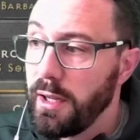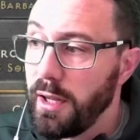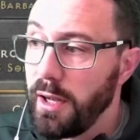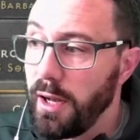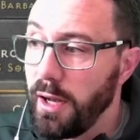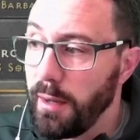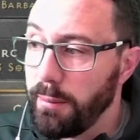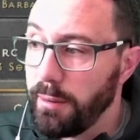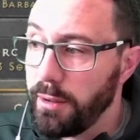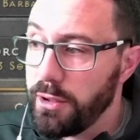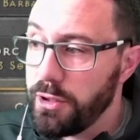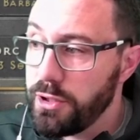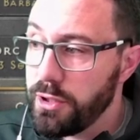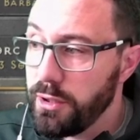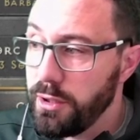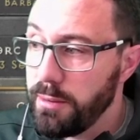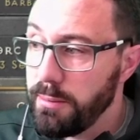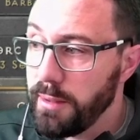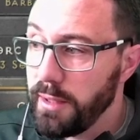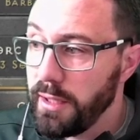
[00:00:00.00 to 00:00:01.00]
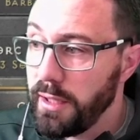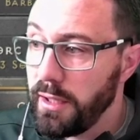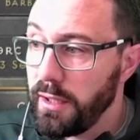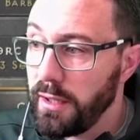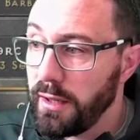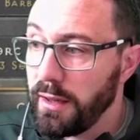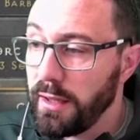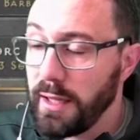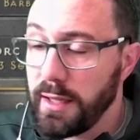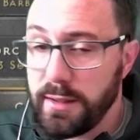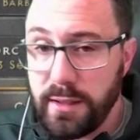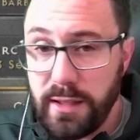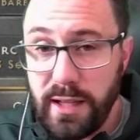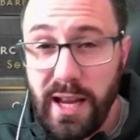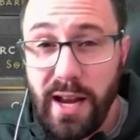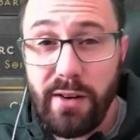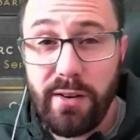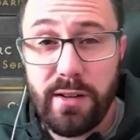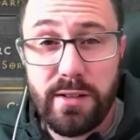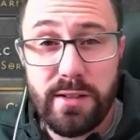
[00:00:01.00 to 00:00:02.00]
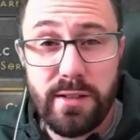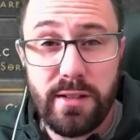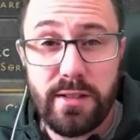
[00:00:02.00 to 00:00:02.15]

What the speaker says: I'm going to show you my ladder character.